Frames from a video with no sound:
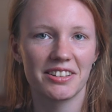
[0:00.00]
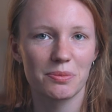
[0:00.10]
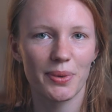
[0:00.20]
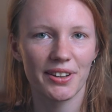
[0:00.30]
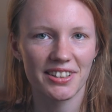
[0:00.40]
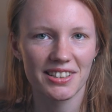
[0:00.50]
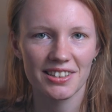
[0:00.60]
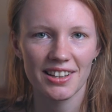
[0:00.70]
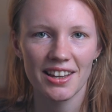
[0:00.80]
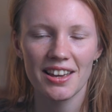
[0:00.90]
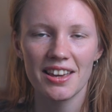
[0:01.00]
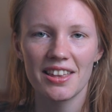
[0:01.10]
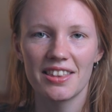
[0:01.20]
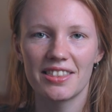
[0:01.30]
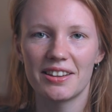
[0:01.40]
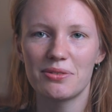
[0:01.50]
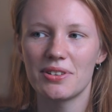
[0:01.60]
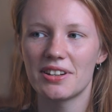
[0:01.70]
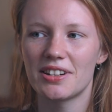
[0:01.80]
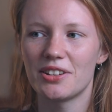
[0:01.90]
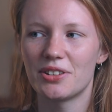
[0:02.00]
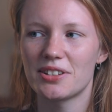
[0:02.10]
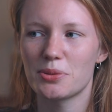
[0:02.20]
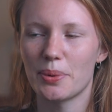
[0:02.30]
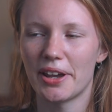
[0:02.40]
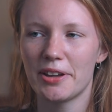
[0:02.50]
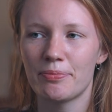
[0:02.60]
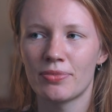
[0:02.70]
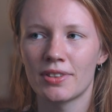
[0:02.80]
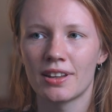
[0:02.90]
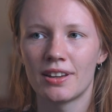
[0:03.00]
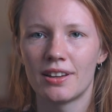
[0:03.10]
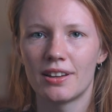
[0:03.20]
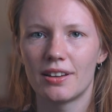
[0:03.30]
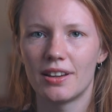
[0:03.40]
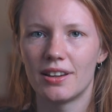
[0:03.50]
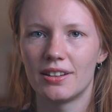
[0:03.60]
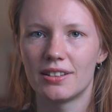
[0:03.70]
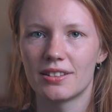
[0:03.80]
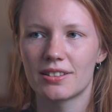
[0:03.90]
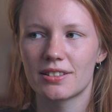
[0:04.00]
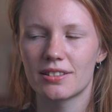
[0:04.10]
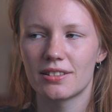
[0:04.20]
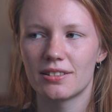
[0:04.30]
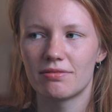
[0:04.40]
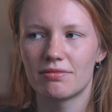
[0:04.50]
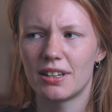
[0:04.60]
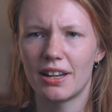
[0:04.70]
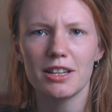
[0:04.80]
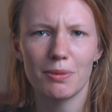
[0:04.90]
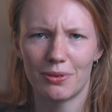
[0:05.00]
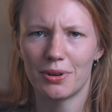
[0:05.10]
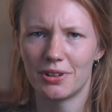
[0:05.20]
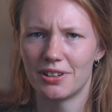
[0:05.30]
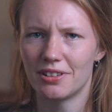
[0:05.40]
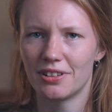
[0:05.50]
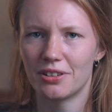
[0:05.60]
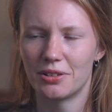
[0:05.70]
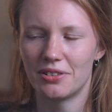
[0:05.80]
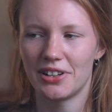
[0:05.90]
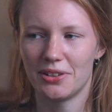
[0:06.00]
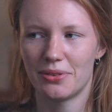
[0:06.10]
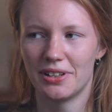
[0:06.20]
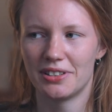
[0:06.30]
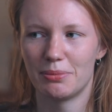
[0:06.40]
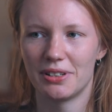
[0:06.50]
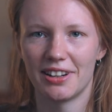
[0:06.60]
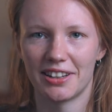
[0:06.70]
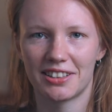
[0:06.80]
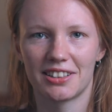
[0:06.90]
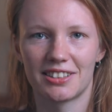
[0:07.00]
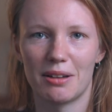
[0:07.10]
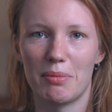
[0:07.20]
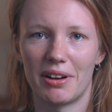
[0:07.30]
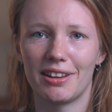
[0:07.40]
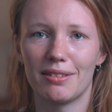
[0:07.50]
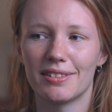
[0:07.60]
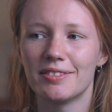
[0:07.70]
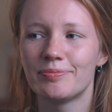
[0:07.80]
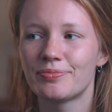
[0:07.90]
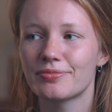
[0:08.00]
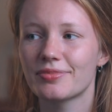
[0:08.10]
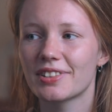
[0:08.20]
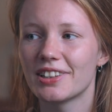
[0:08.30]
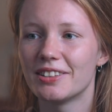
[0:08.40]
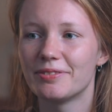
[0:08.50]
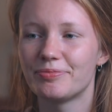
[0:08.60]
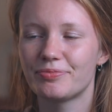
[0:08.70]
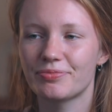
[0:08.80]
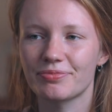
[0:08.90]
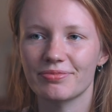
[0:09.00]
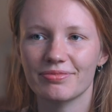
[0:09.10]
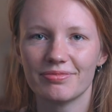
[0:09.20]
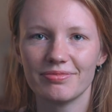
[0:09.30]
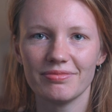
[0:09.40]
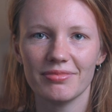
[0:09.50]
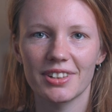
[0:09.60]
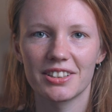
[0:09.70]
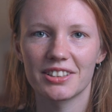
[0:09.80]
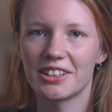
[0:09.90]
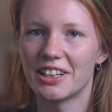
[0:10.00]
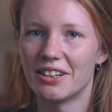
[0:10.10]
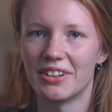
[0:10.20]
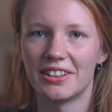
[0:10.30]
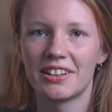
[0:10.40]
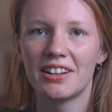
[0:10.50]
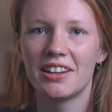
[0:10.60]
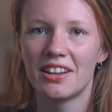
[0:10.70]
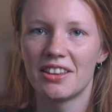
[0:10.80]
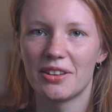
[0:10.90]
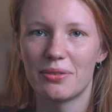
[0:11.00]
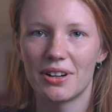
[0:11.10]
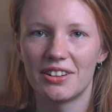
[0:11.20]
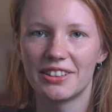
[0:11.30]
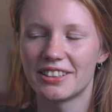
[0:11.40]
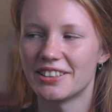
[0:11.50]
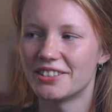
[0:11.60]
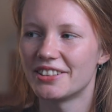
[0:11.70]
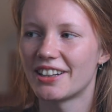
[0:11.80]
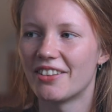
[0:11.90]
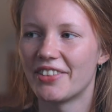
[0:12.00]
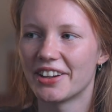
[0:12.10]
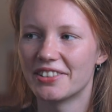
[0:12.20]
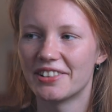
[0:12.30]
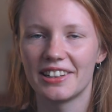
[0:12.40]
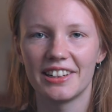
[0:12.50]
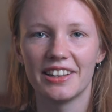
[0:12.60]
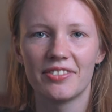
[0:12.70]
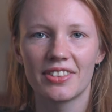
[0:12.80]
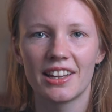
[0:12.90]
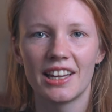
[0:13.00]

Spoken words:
Spring is definitely on its way. And the days before it already felt a bit like summer even. But the flowers are all coming already.